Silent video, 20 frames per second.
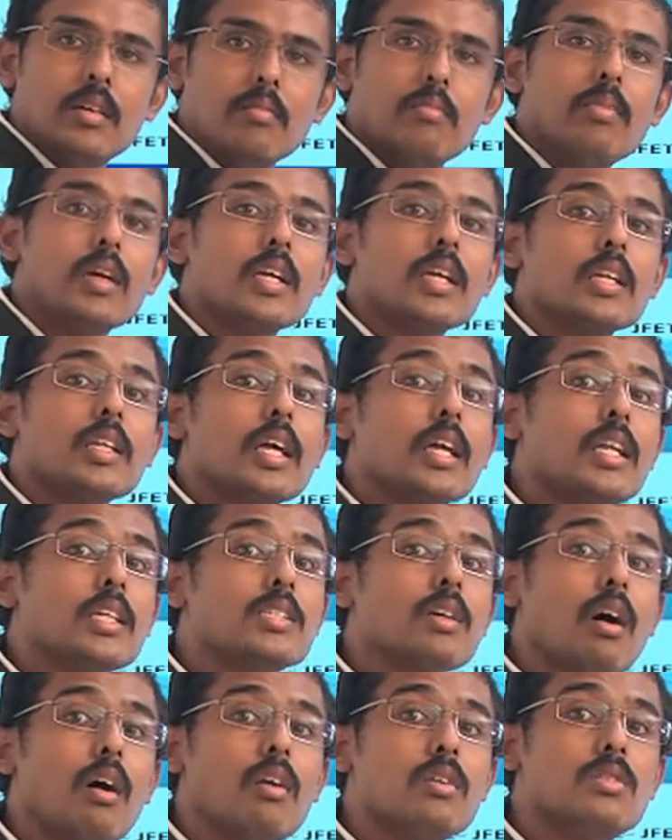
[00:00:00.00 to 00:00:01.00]
but that is
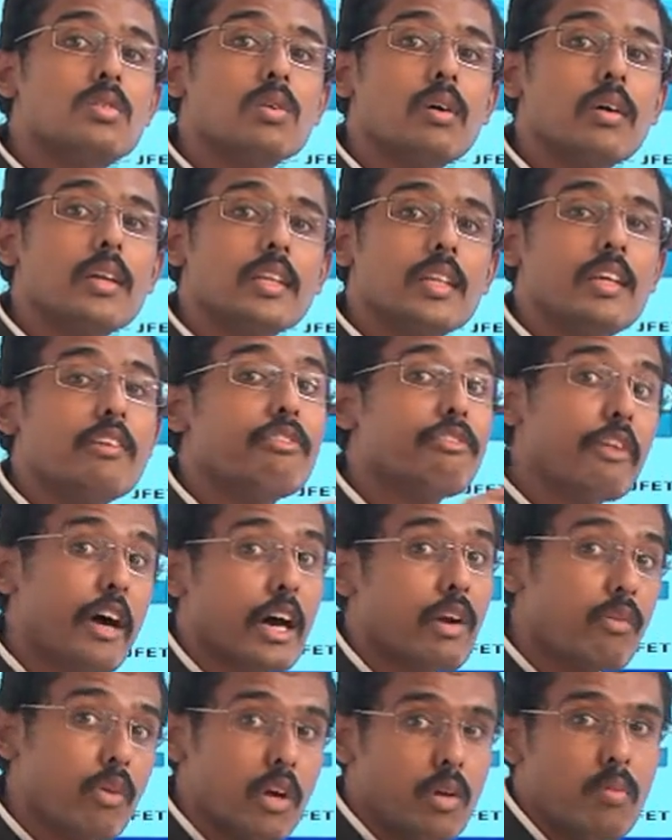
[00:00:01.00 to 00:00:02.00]
also in the
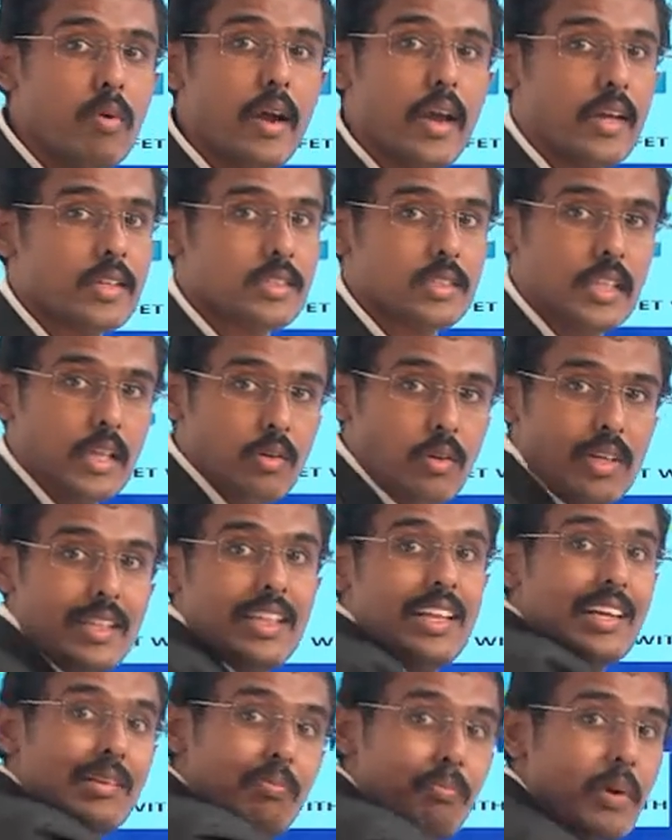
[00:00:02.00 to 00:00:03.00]
forward bias, then only
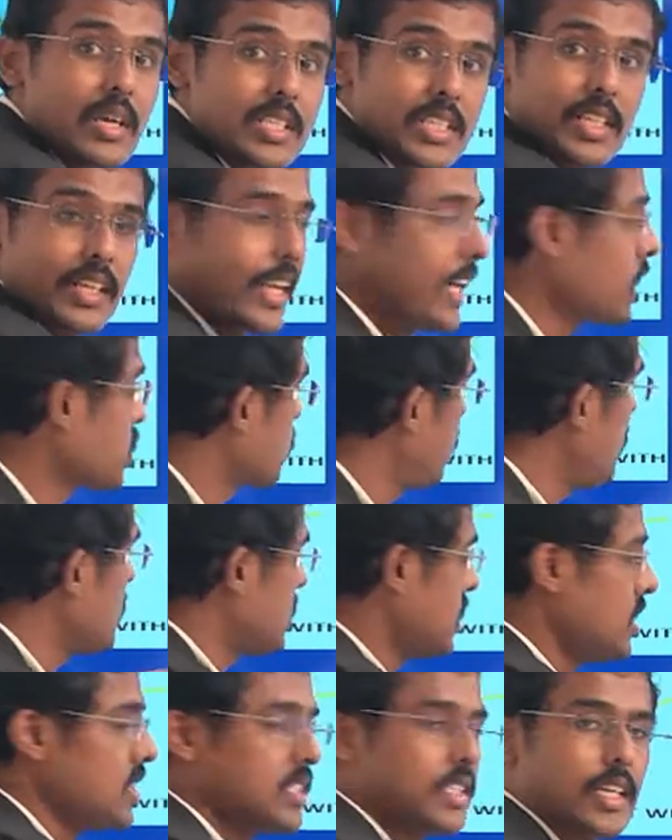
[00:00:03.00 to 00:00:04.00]
the repulsion takes place
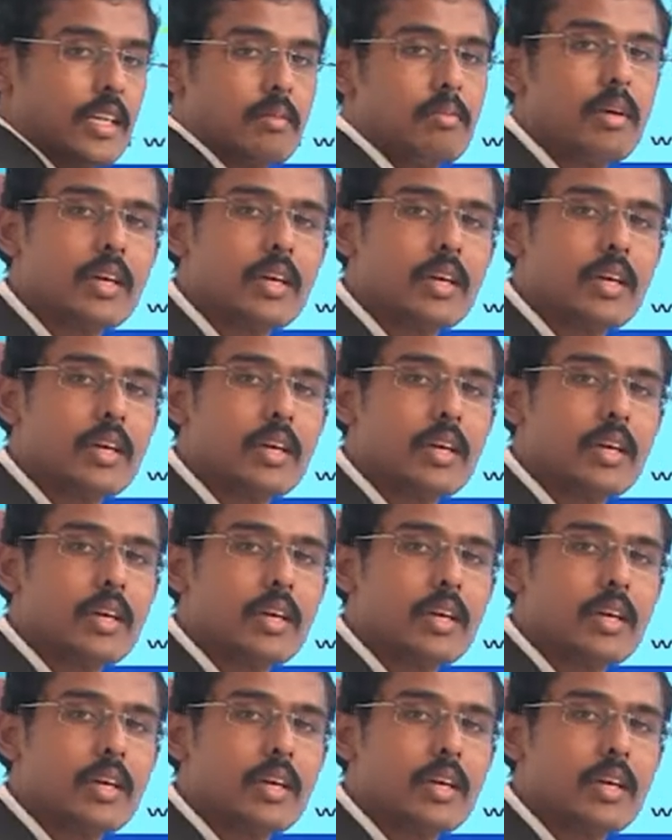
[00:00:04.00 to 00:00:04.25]
inside.